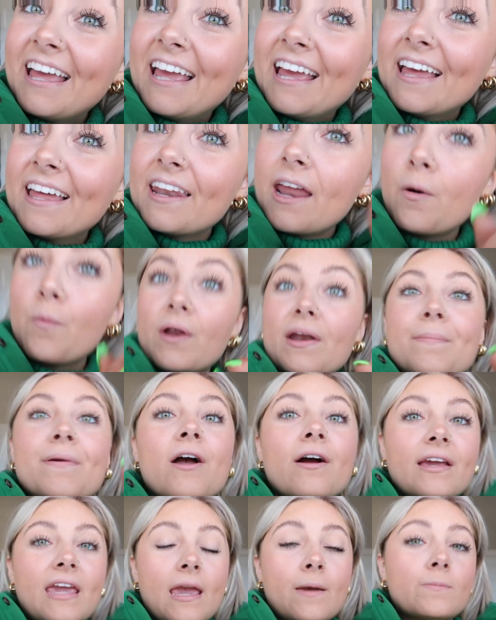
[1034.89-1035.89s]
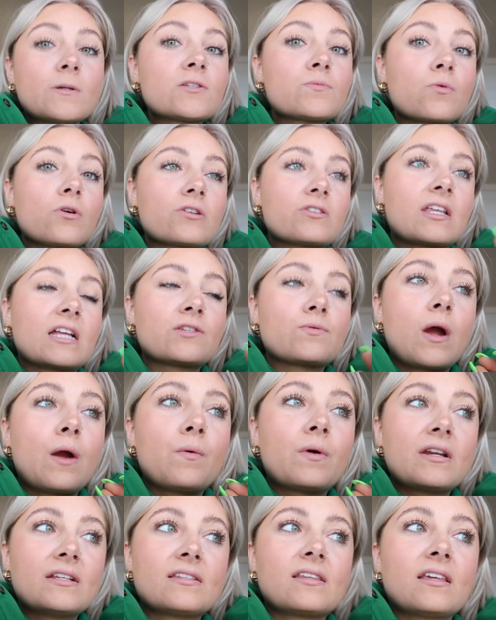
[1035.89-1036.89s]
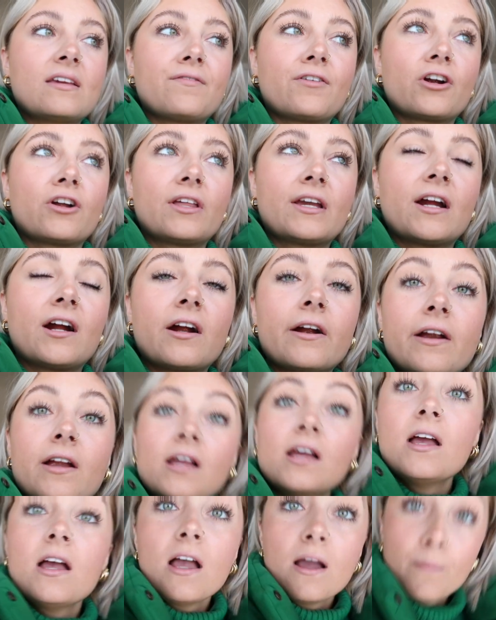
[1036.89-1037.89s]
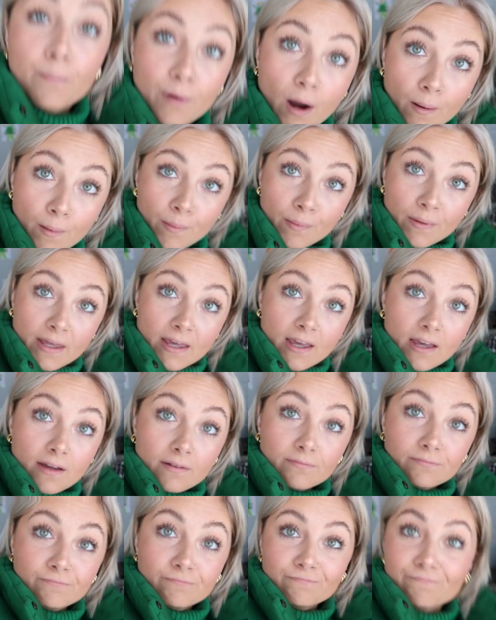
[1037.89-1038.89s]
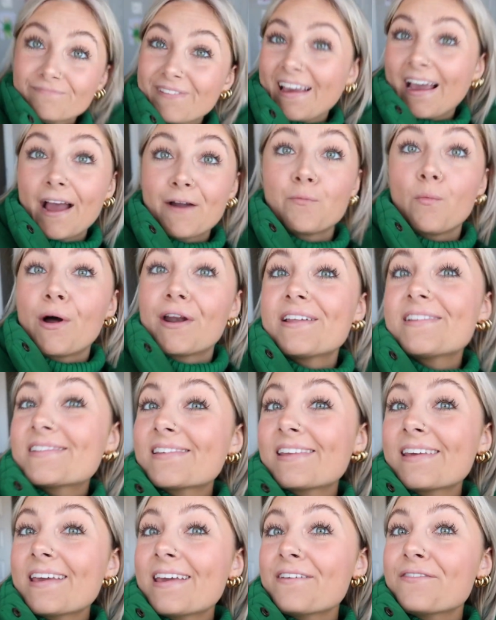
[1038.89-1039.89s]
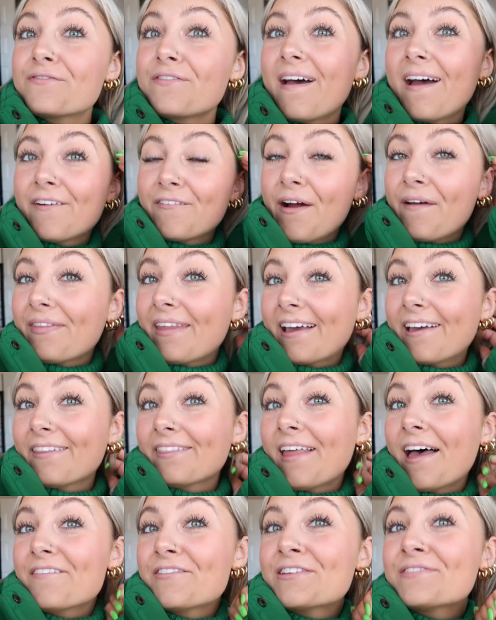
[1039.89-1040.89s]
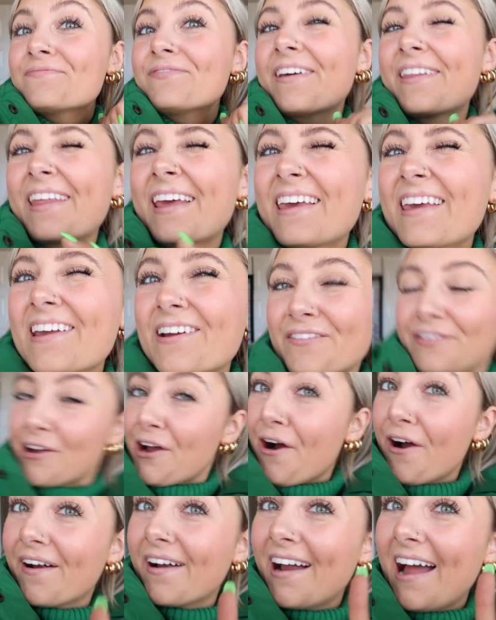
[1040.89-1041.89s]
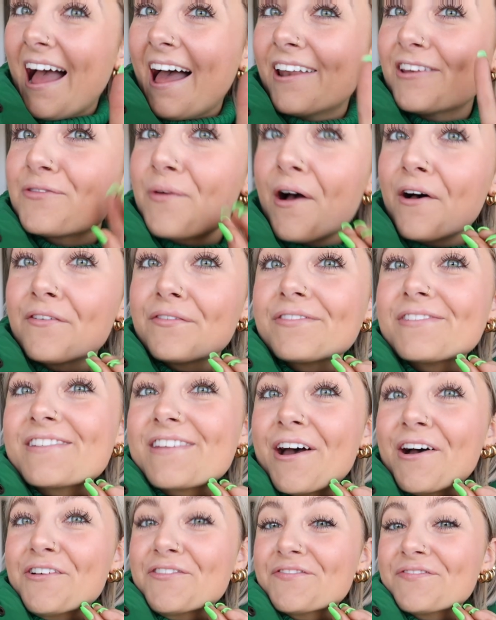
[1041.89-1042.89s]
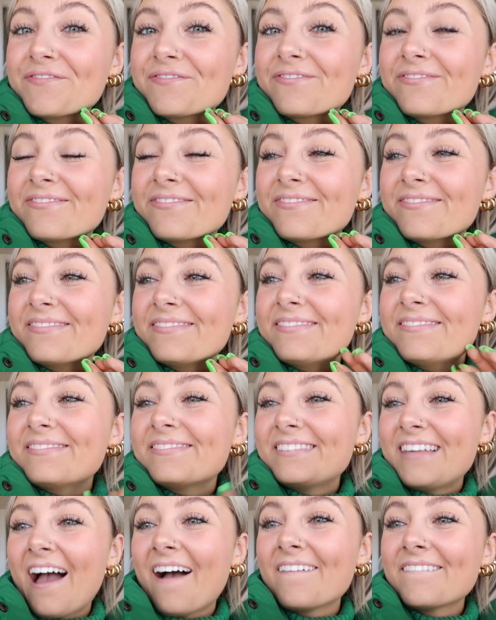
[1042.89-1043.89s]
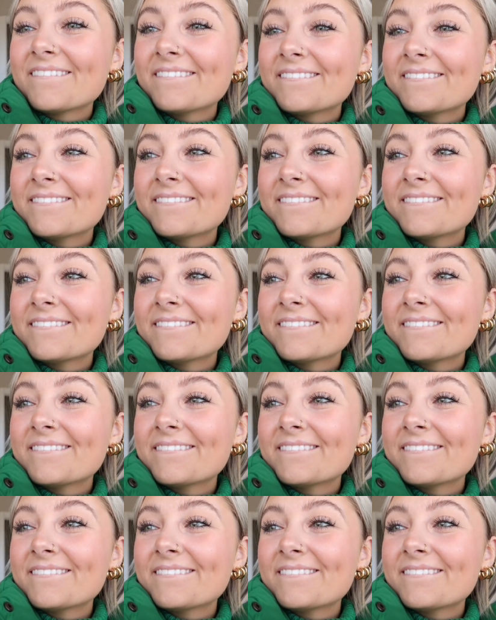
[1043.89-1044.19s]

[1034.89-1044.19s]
And I wanna be on campus more, so that's why I wanted to leave earlier. Probably, like I wanted to leave around like eleven, but like here we are at twelve, so yeah.